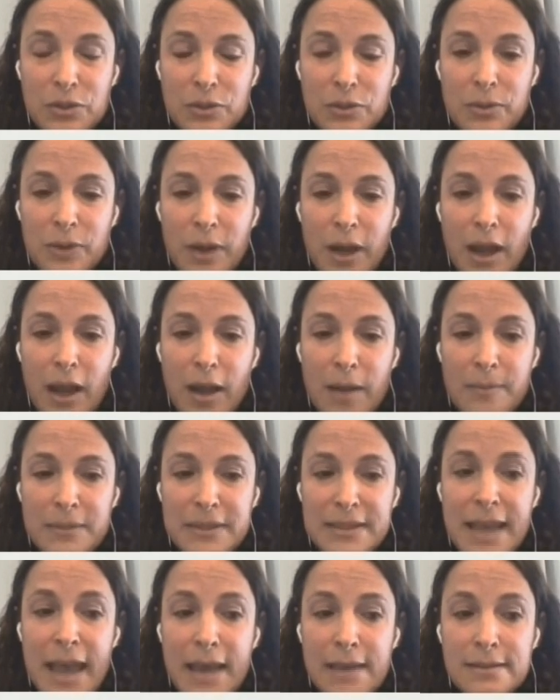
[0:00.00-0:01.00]
to
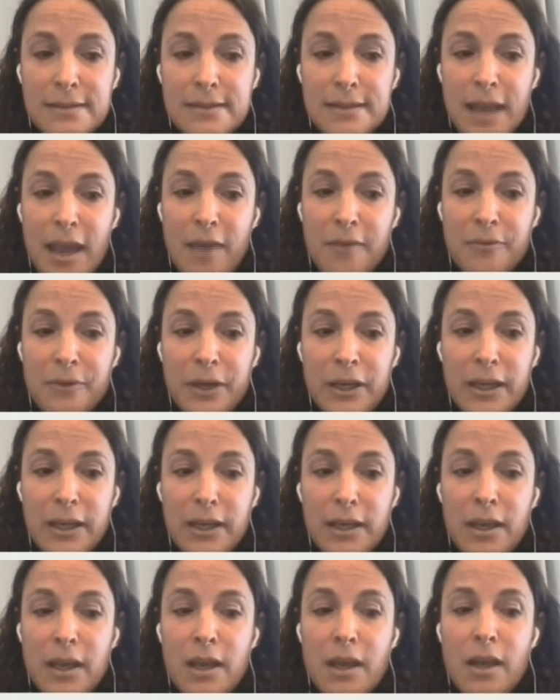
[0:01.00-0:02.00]
um, test
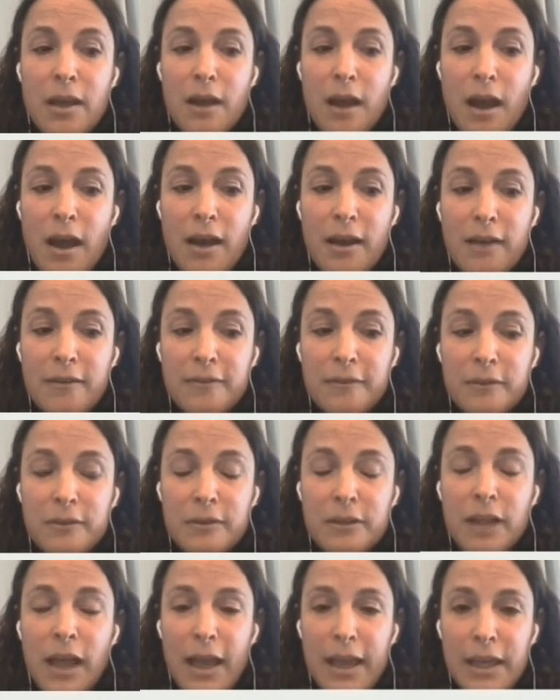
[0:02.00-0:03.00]
every uh,
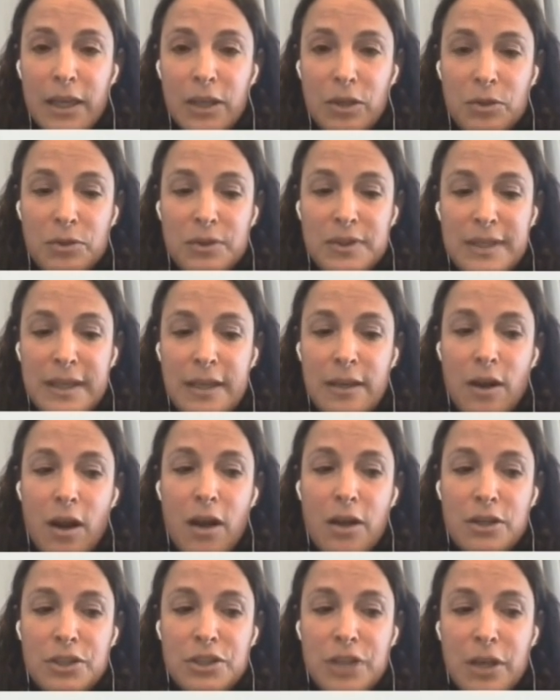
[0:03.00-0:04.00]
client who's in
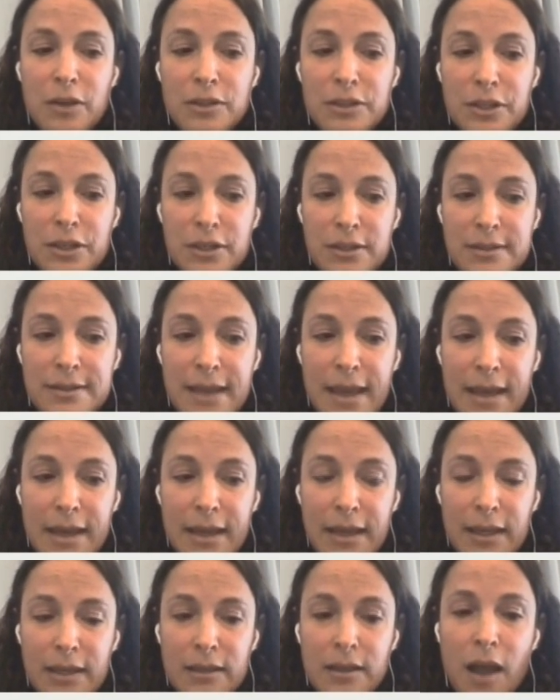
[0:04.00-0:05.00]
our shelter
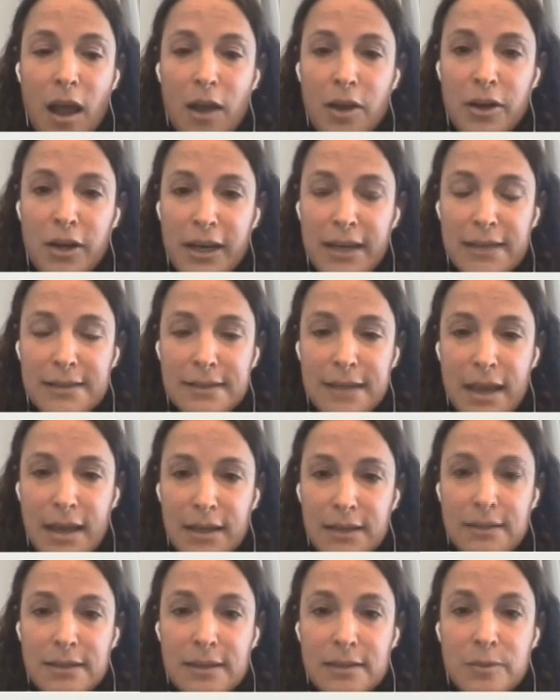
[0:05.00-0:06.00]
setting and congregate
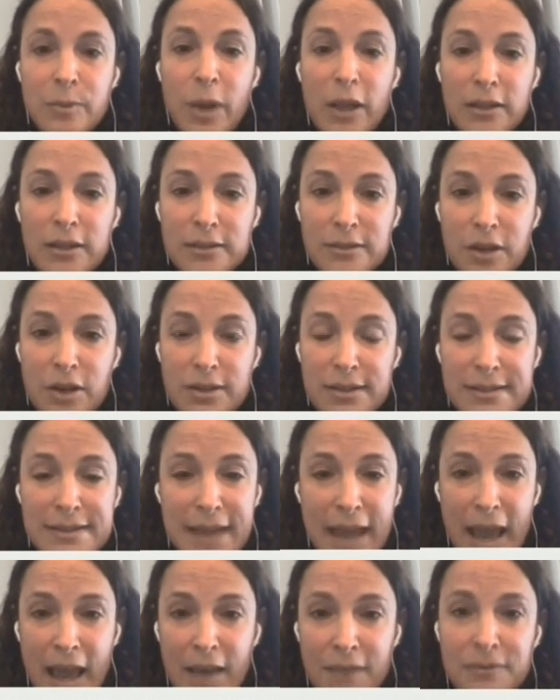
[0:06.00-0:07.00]
settings as well as our
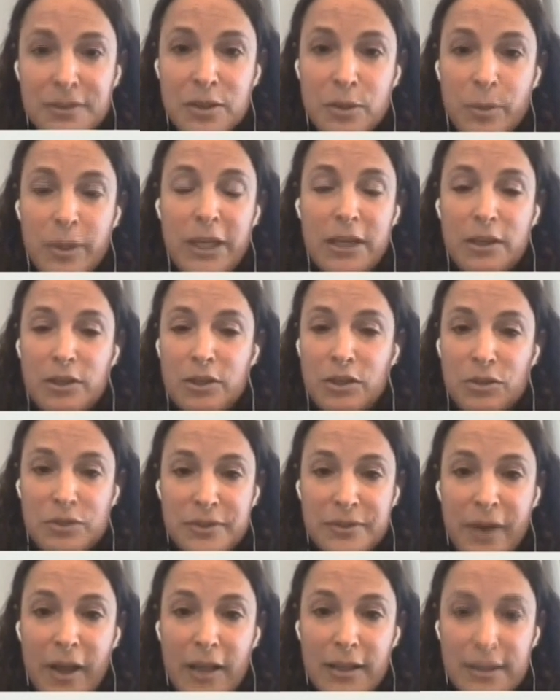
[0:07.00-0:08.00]
staff. So we could
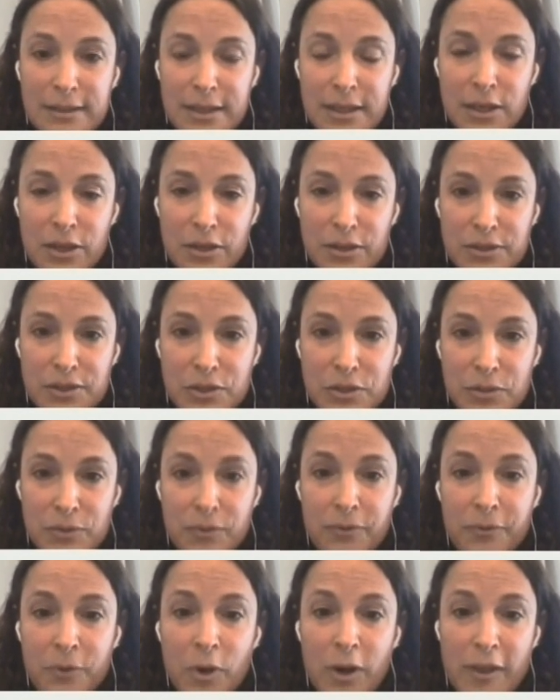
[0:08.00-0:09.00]
use volunteers
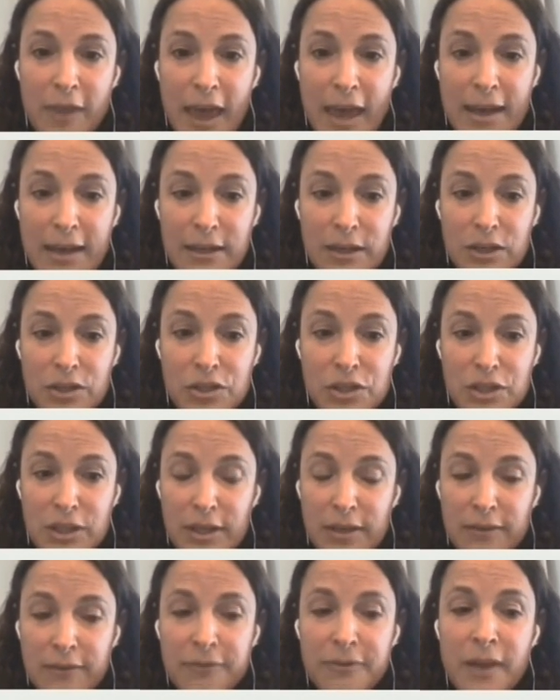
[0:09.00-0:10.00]
to, for that
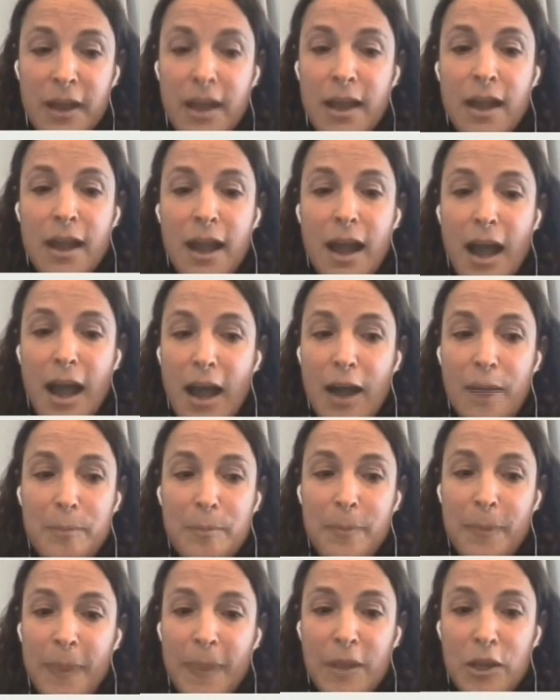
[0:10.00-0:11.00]
initiative,
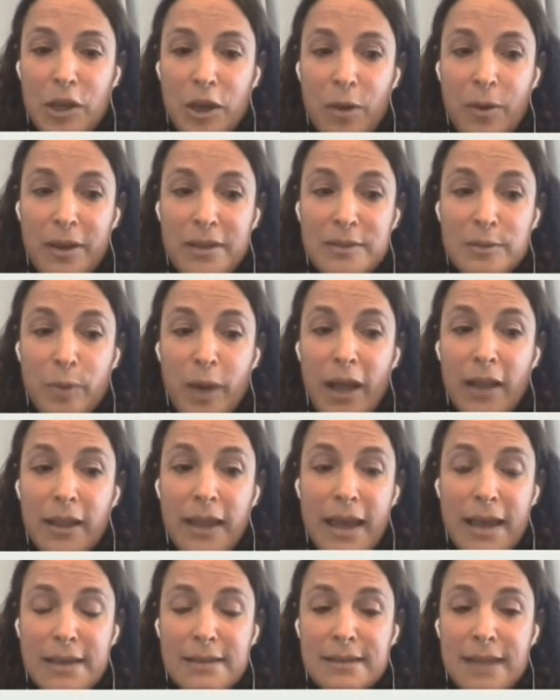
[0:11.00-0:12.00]
um, you know, as well
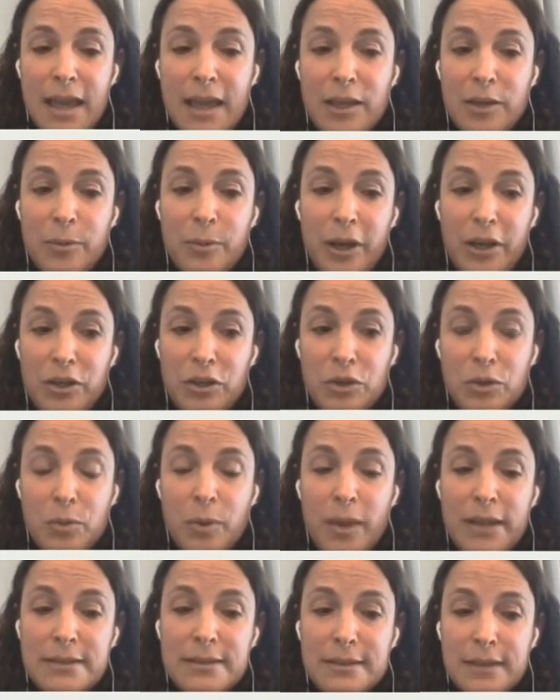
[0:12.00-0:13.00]
as anyone who
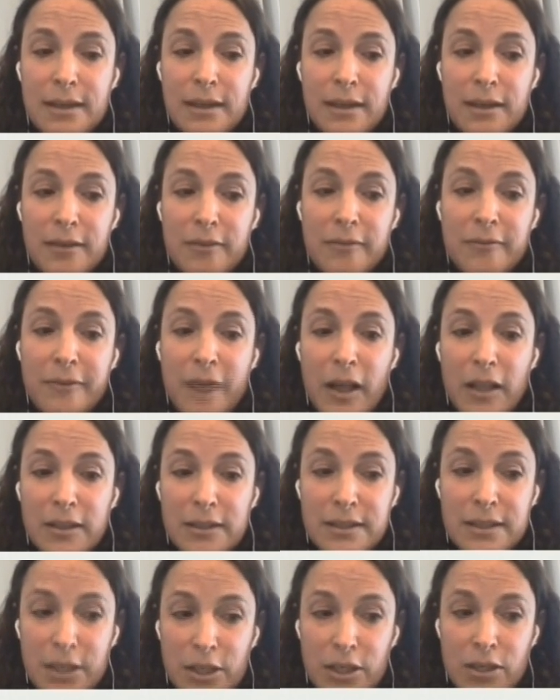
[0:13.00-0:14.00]
wants to
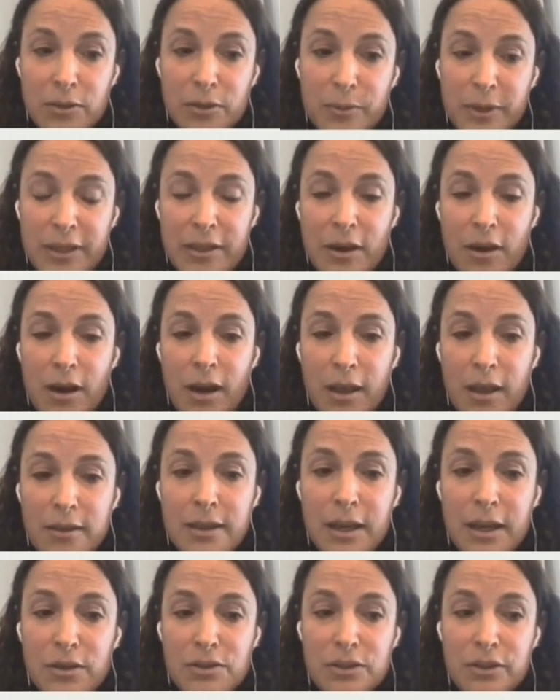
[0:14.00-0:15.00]
volunteer with our
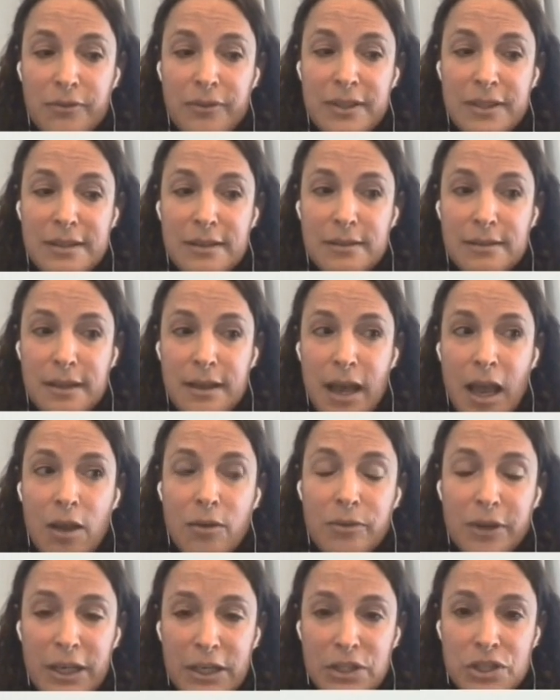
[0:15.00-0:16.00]
healthcare services and
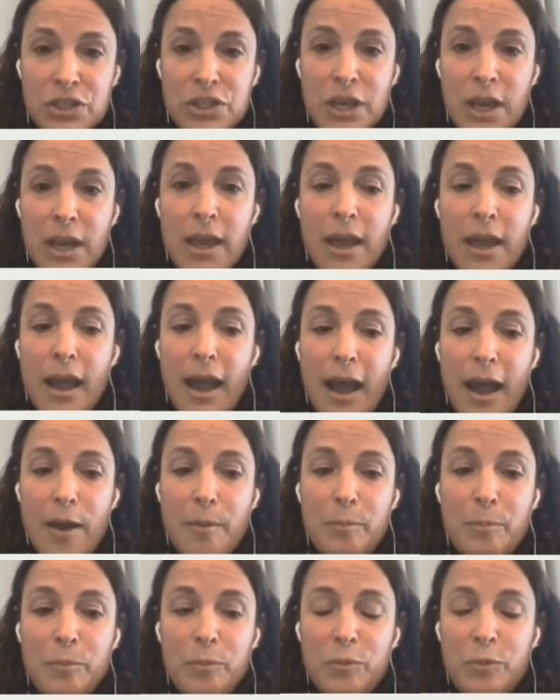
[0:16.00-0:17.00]
outreach,
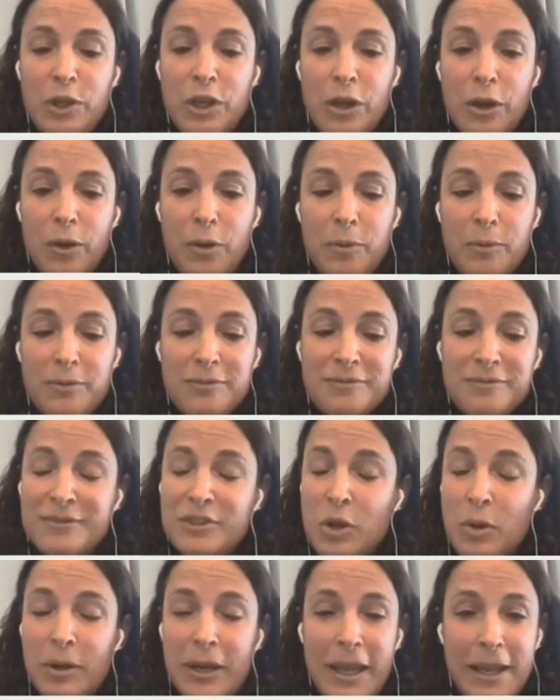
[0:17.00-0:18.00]
um, you know,
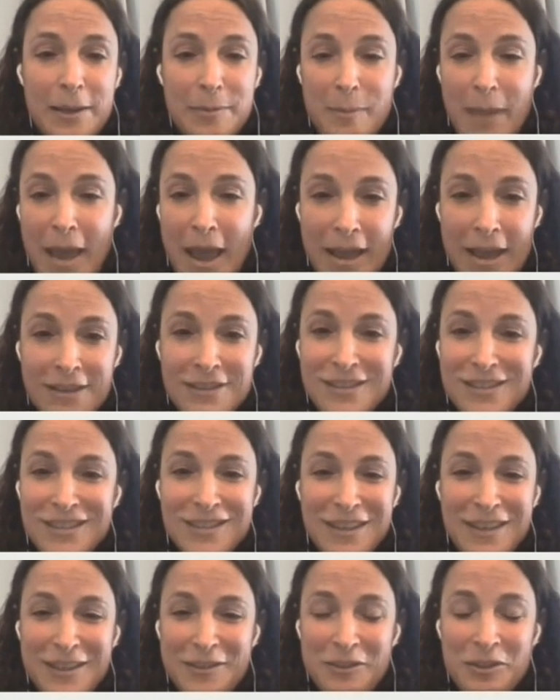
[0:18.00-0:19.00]
donate
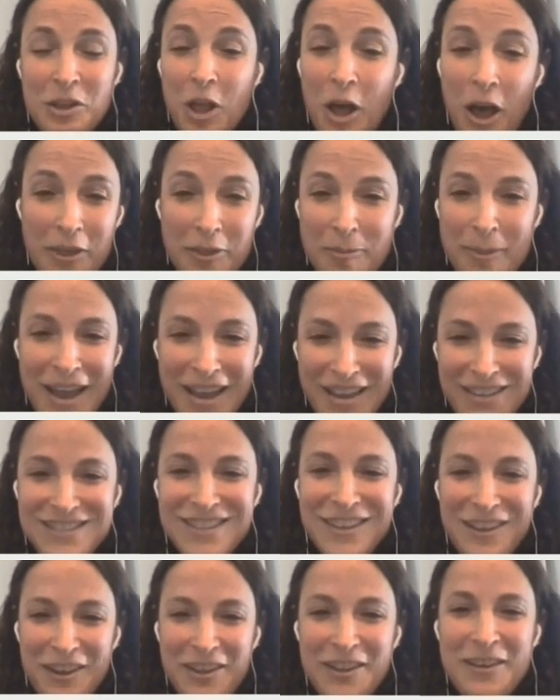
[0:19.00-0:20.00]
masks and cloth
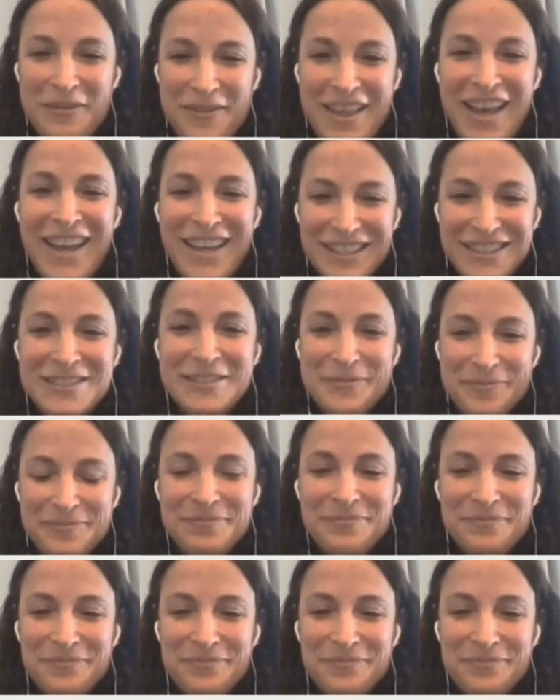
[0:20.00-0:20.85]
masks and all of that.